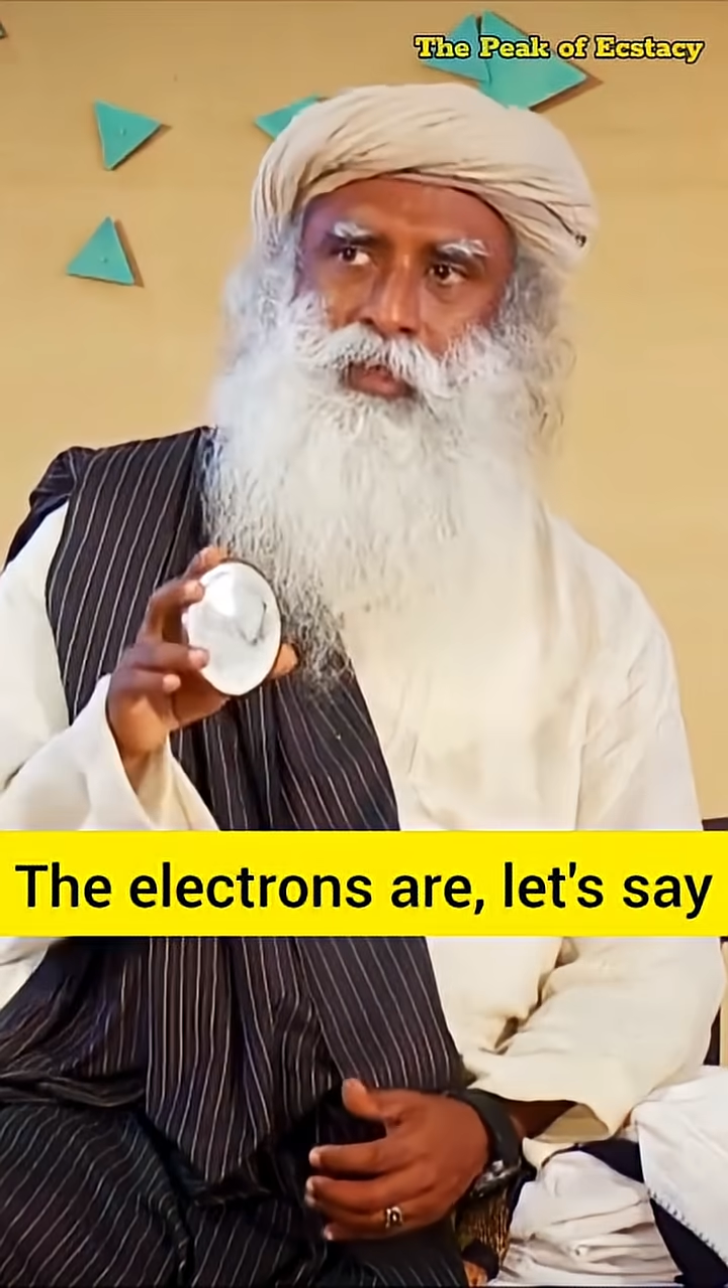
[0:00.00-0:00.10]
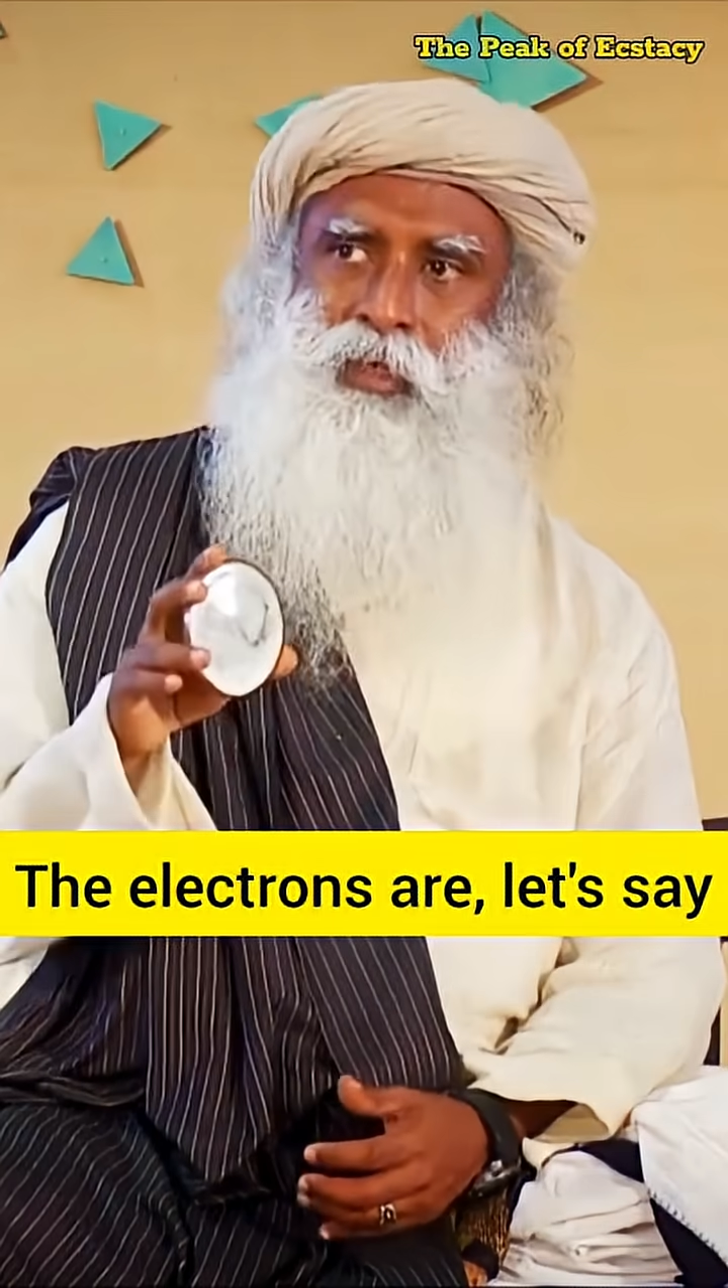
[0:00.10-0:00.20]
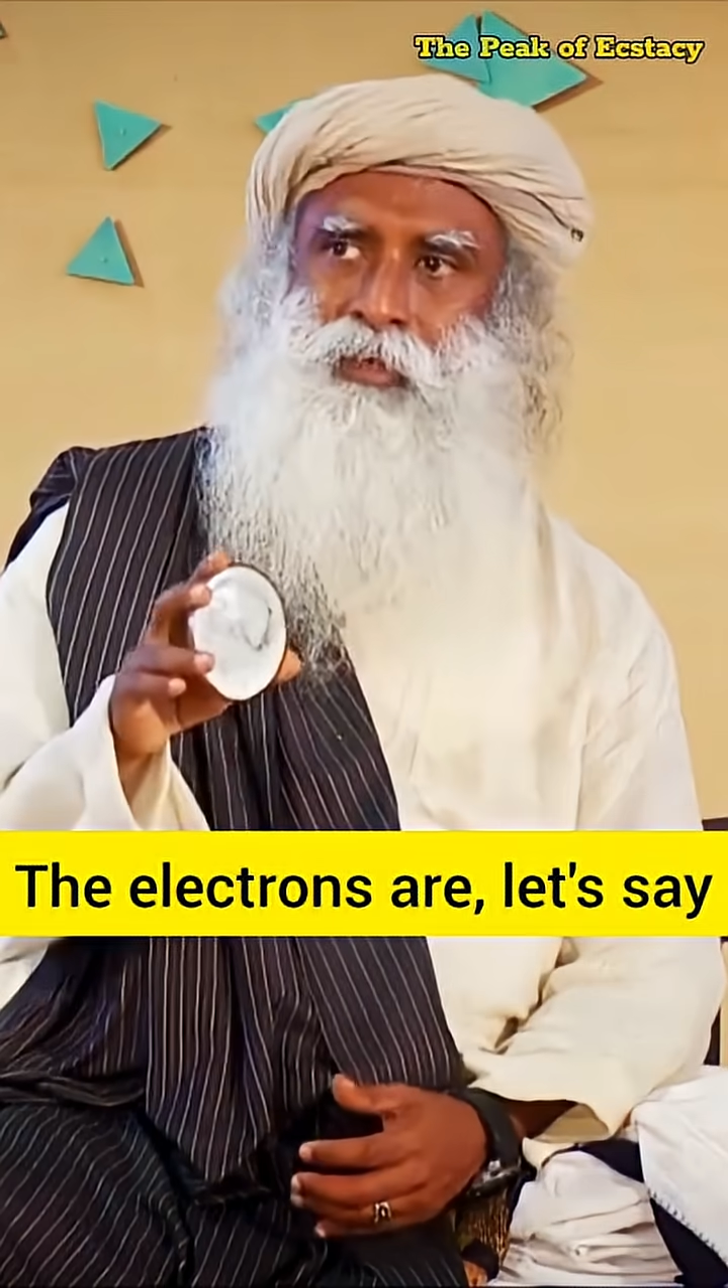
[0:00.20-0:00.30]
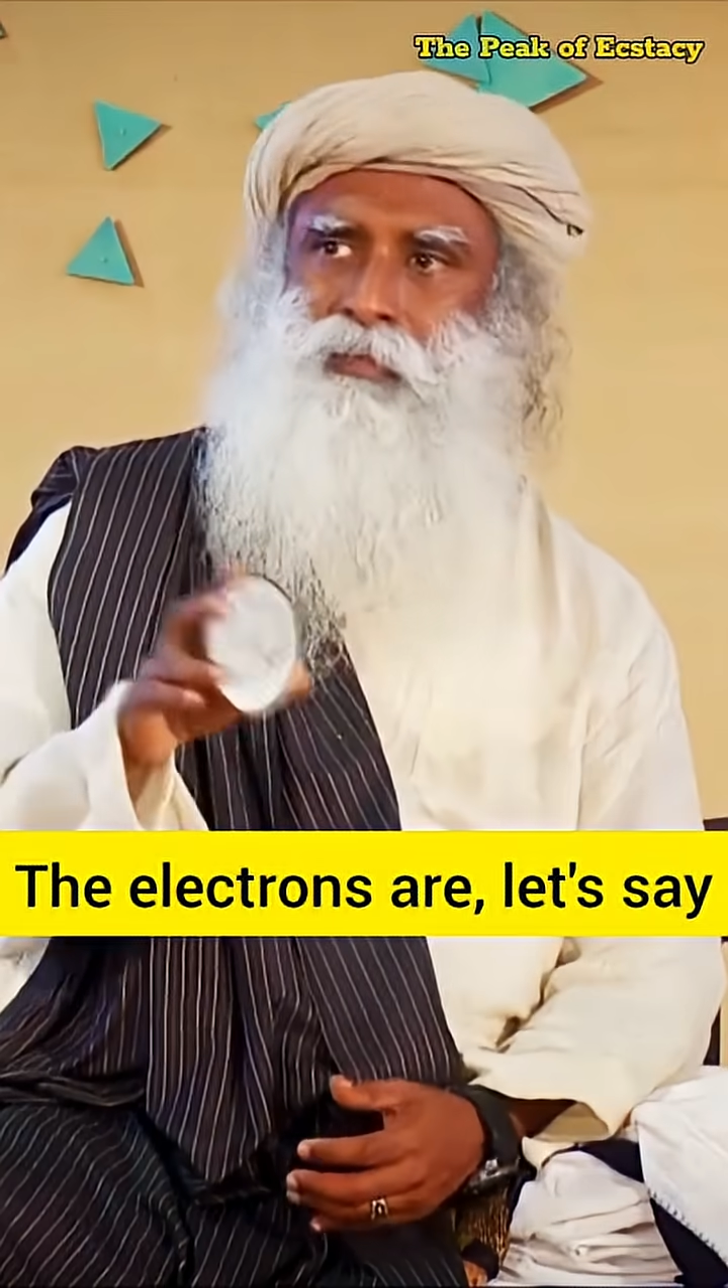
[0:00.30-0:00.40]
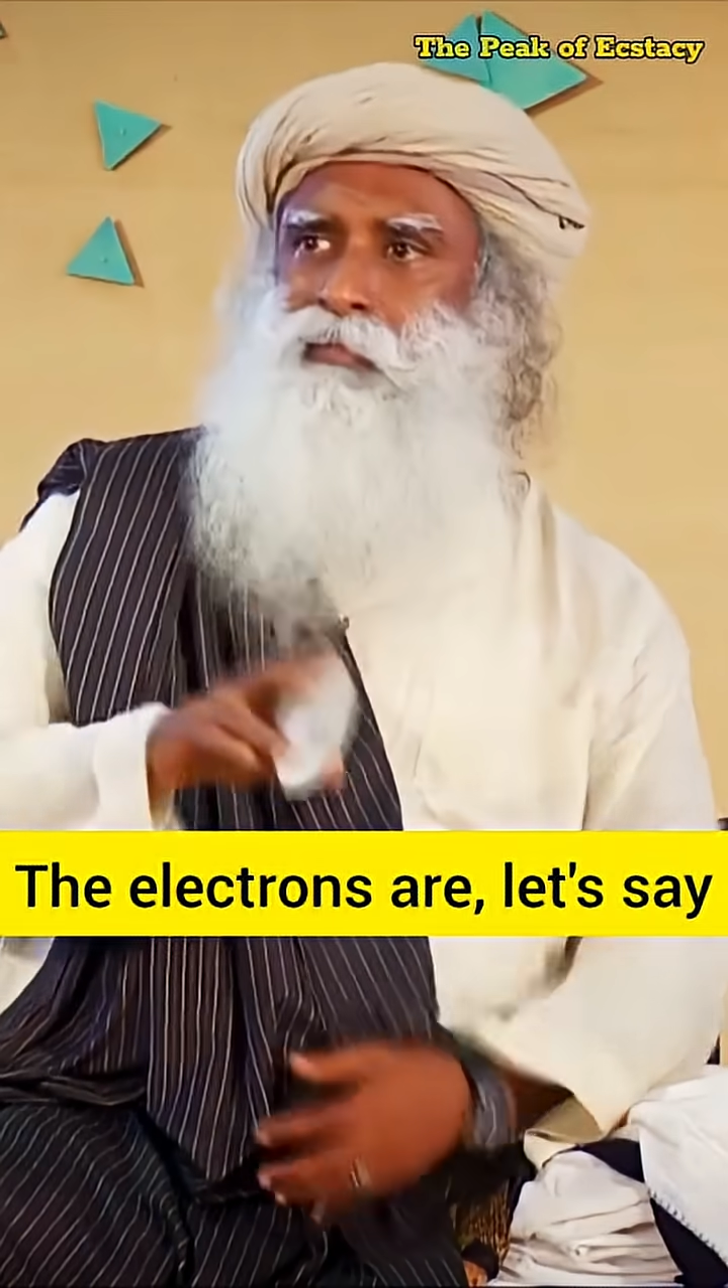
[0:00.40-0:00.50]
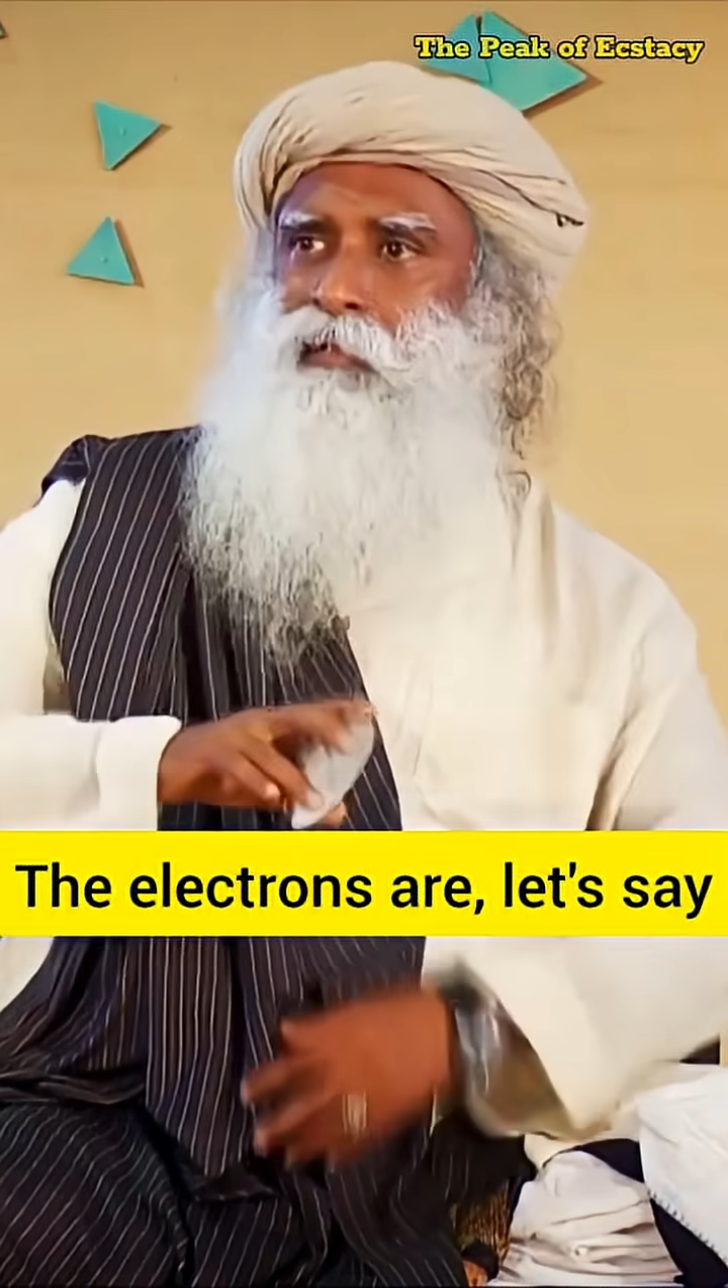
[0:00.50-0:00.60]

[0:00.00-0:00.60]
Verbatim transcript: are,